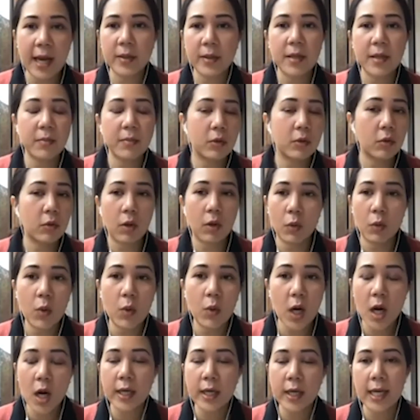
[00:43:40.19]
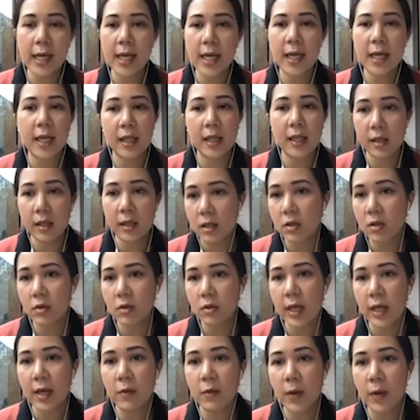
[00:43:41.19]
people who are working in the
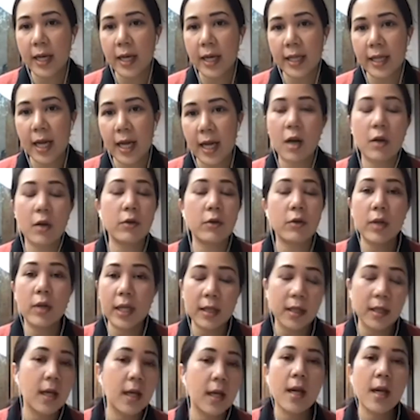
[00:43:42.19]
UK right now, you can